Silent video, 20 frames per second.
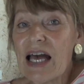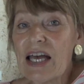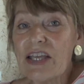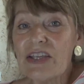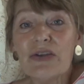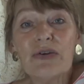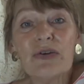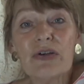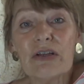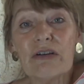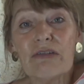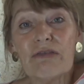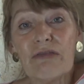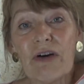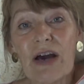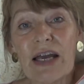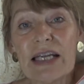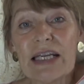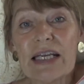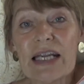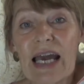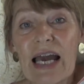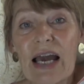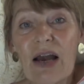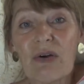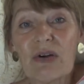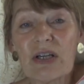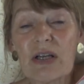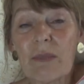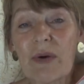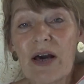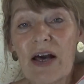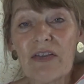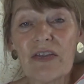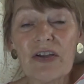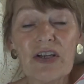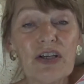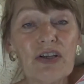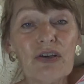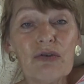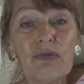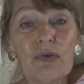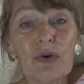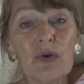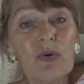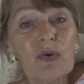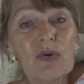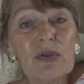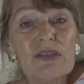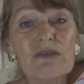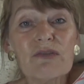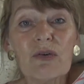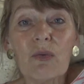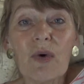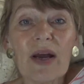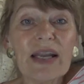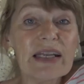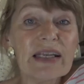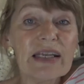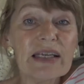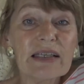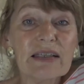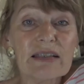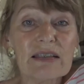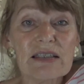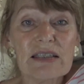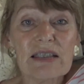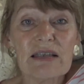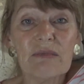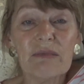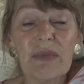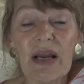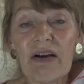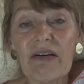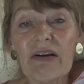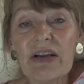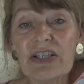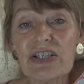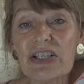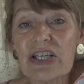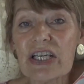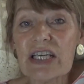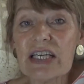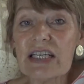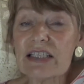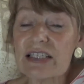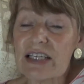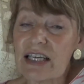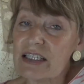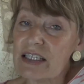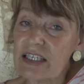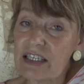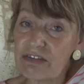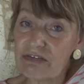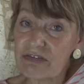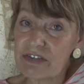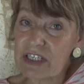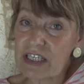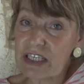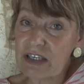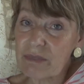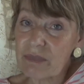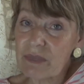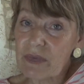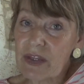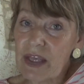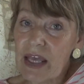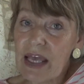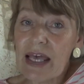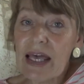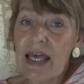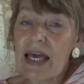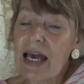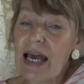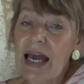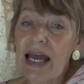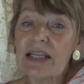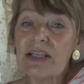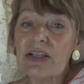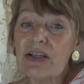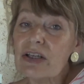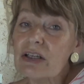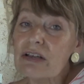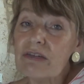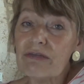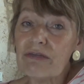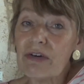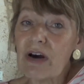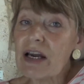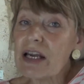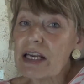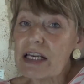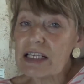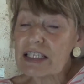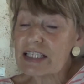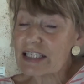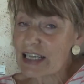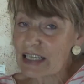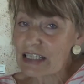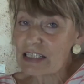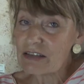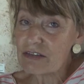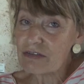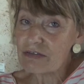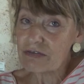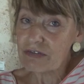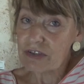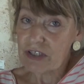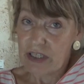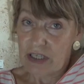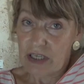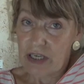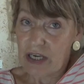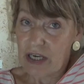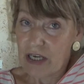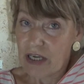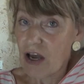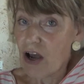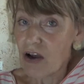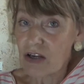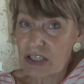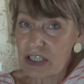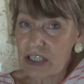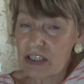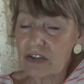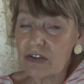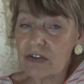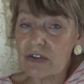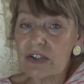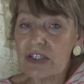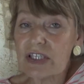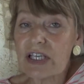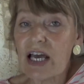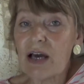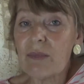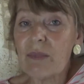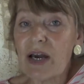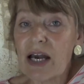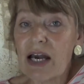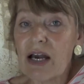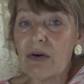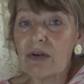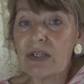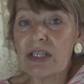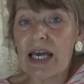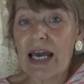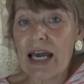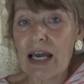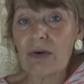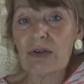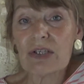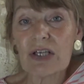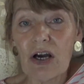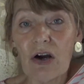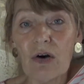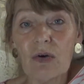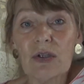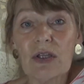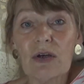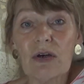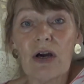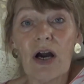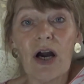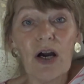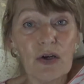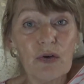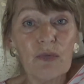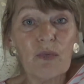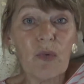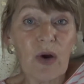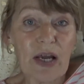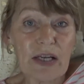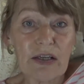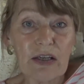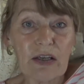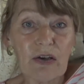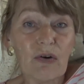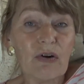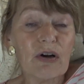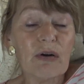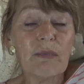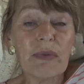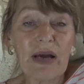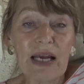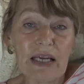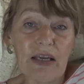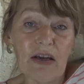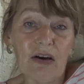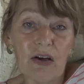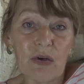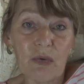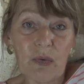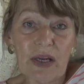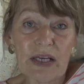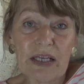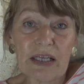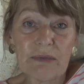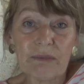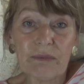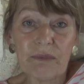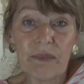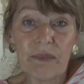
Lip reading: You can find out about the new rules for weddings, marriages and gifting, and you can find a set of articles about how to hold a home wedding or a backyard wedding.